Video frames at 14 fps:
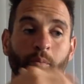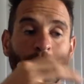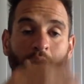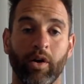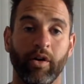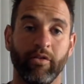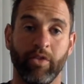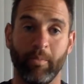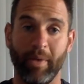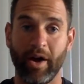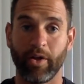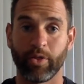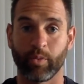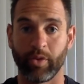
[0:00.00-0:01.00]
part of the
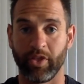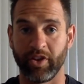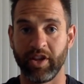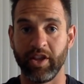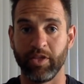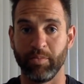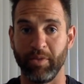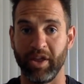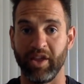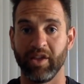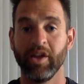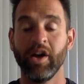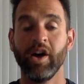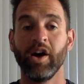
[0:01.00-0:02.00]
mouth where the teeth meet
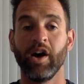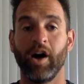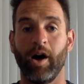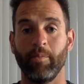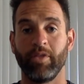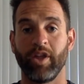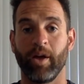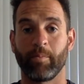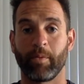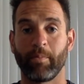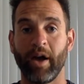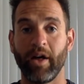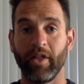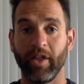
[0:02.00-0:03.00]
on the upper
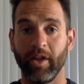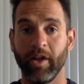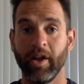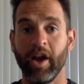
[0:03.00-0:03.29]
palate.